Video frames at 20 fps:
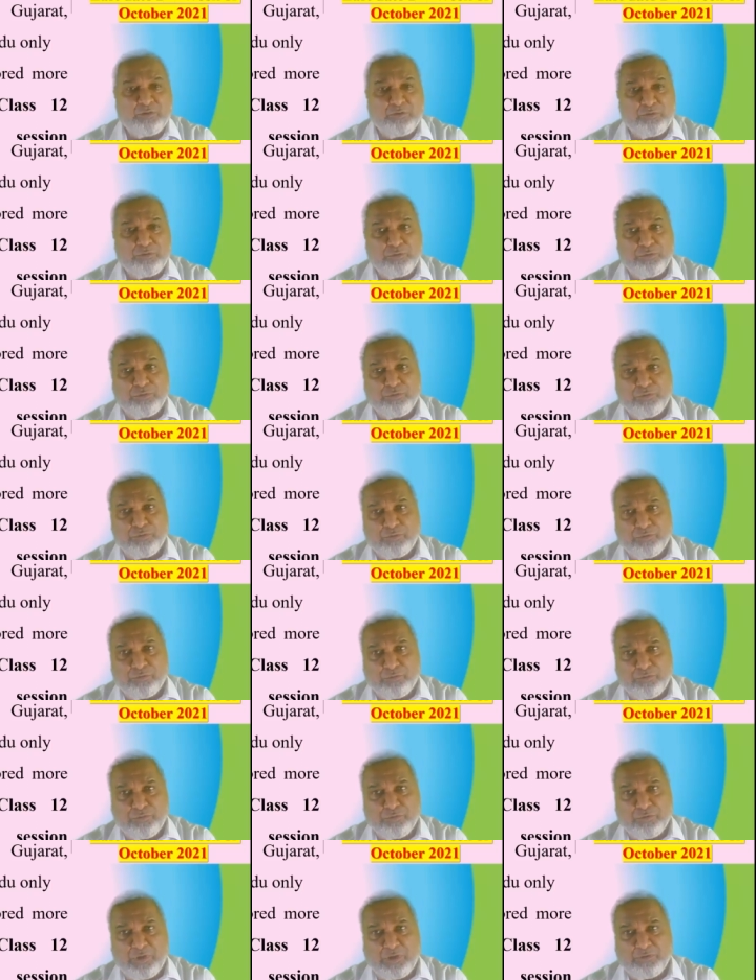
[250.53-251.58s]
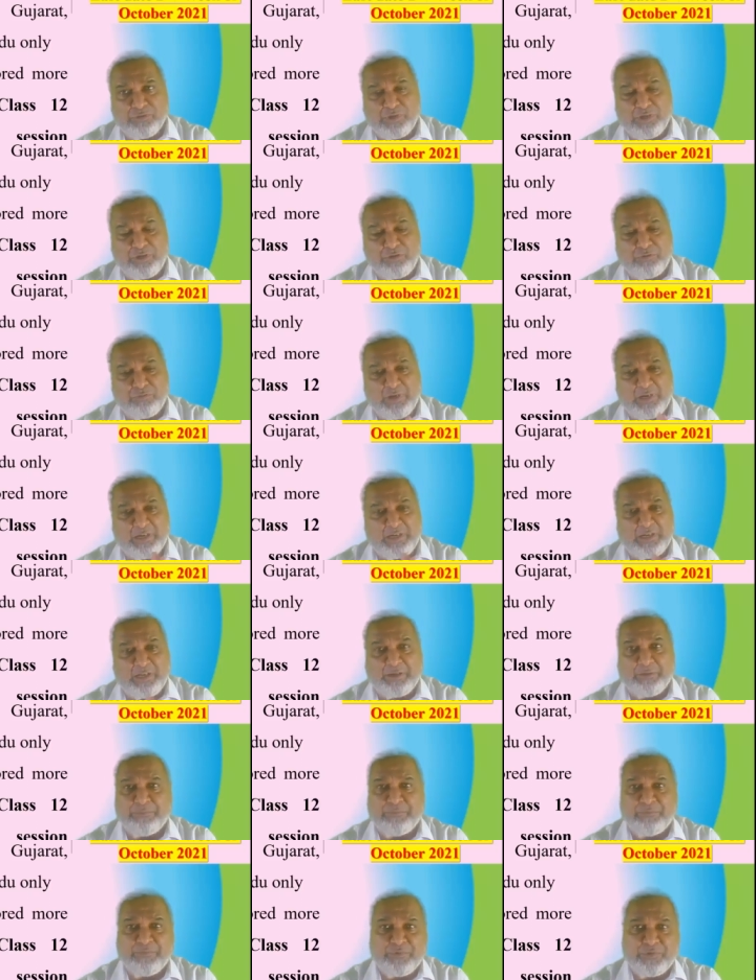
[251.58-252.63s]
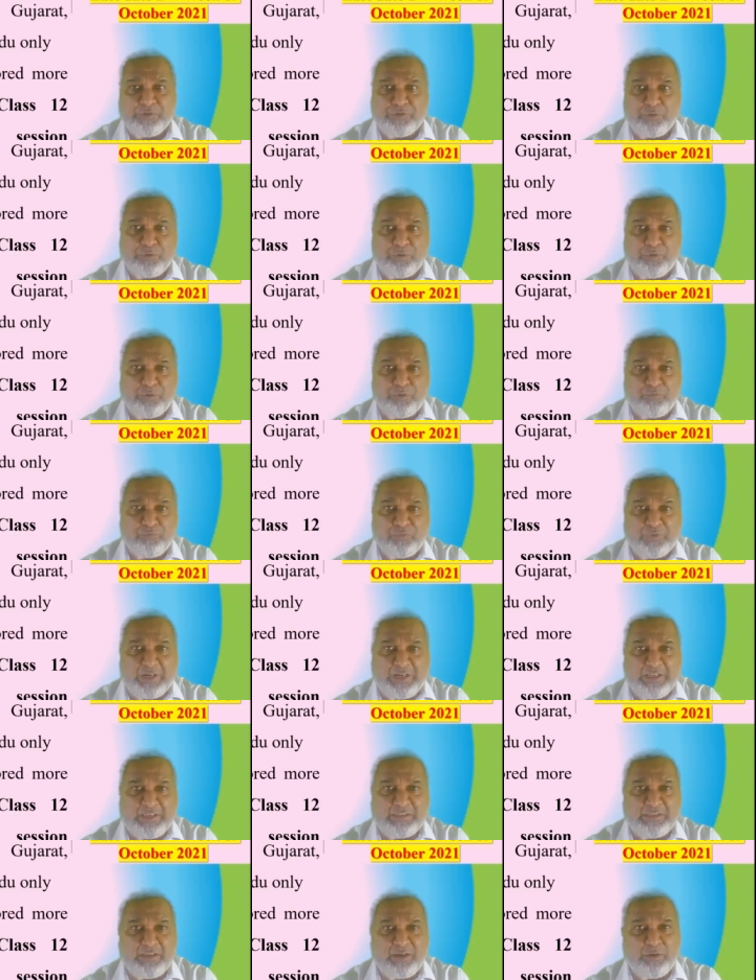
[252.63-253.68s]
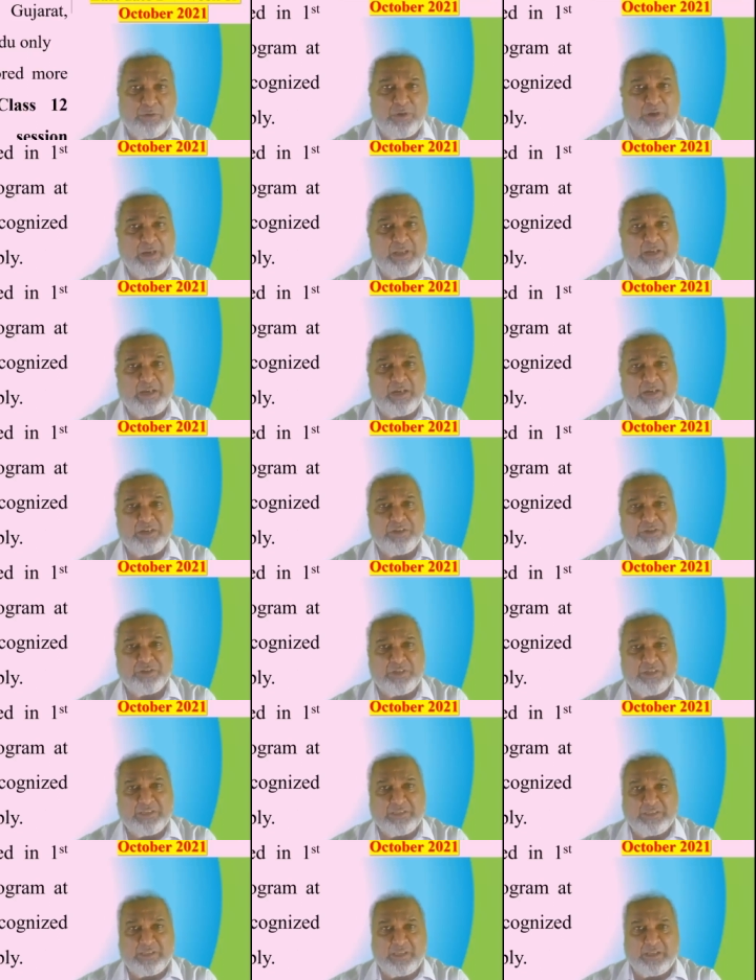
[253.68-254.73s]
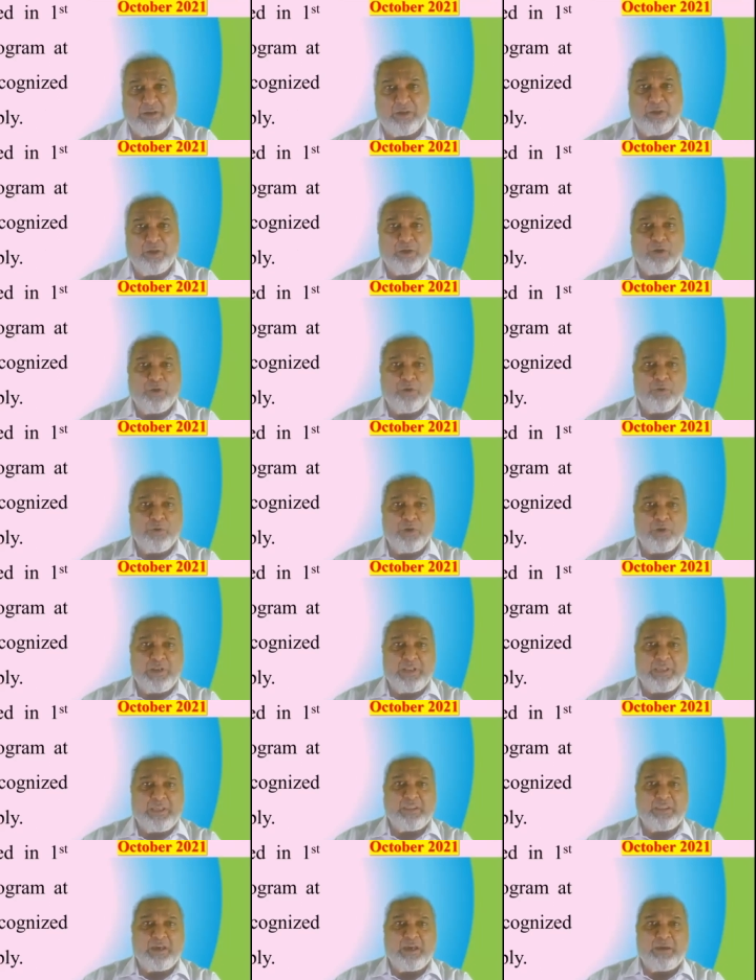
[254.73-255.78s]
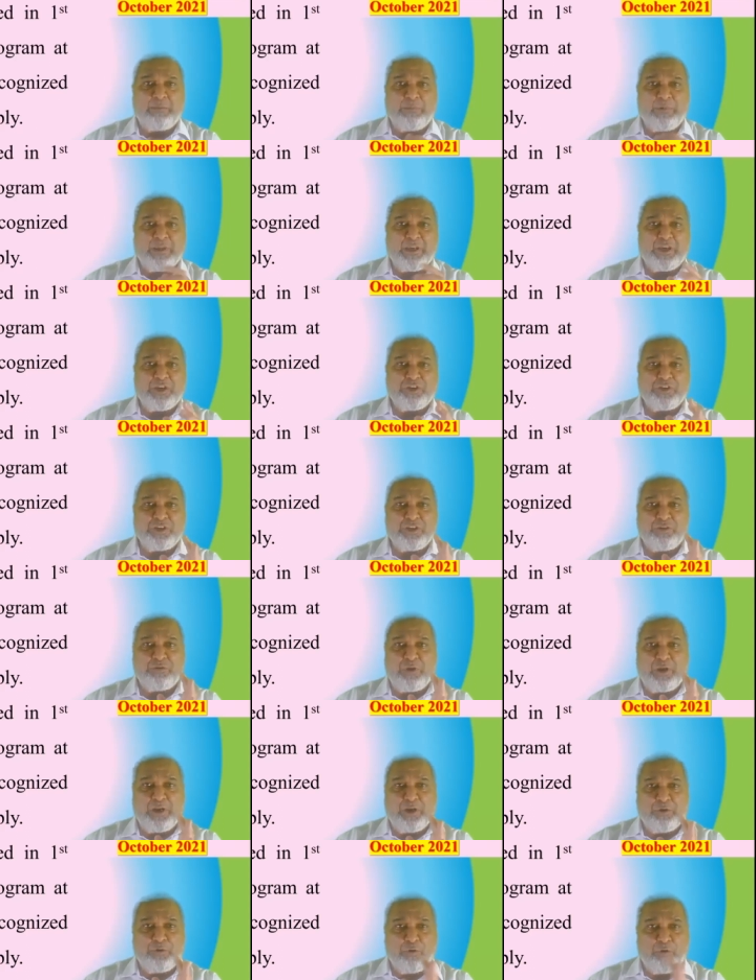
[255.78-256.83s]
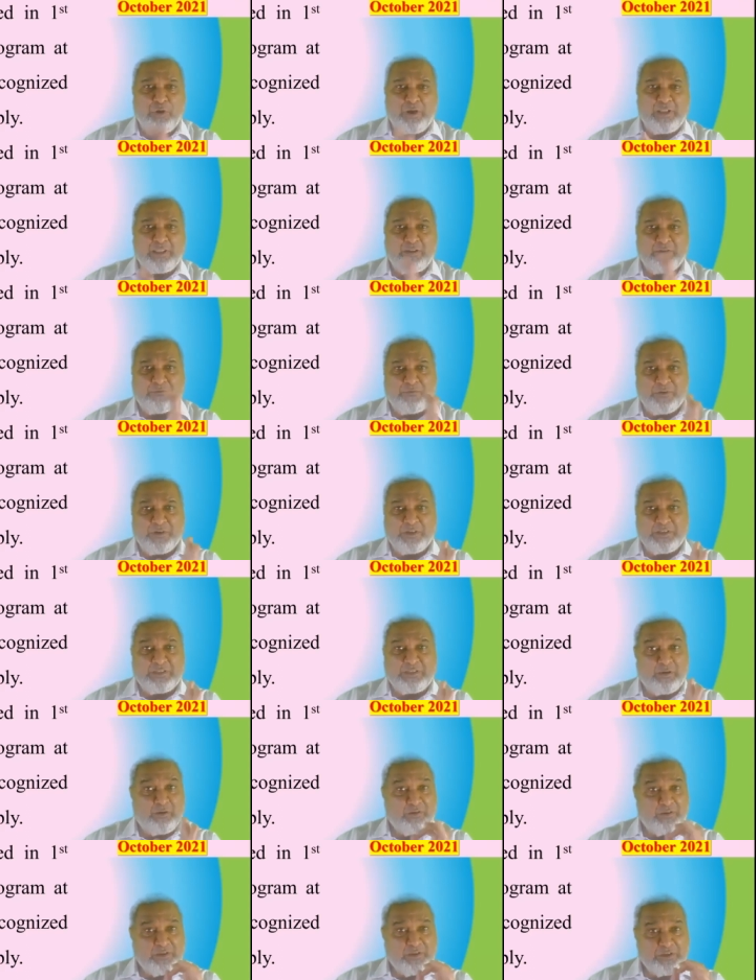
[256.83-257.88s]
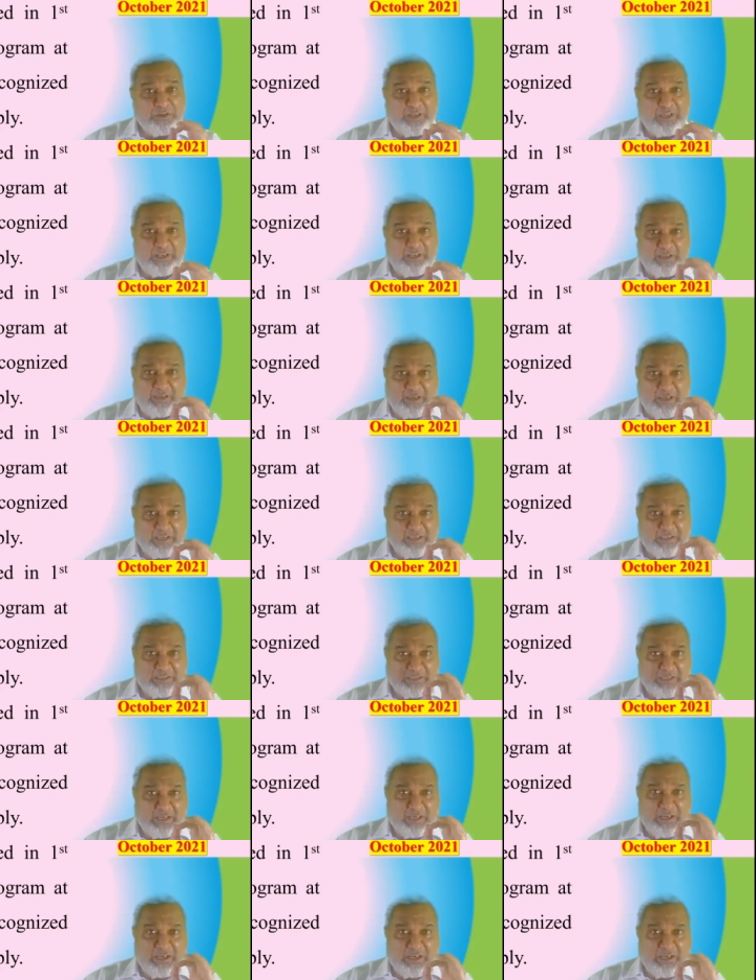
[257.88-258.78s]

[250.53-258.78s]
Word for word: 2020. So that is the only condition is there. Only the application enrolled in the first year engineering, yes,